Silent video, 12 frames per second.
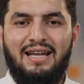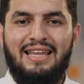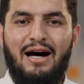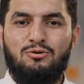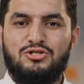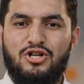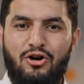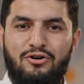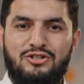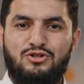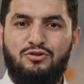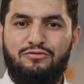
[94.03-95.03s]
allows
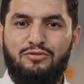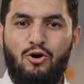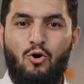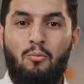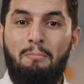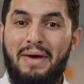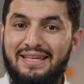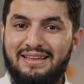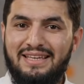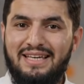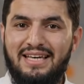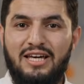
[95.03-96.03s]
current to flow
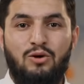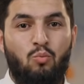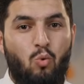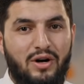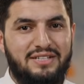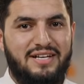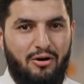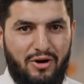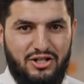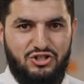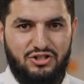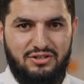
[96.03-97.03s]
mainly in one
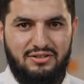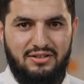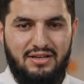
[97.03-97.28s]
direction.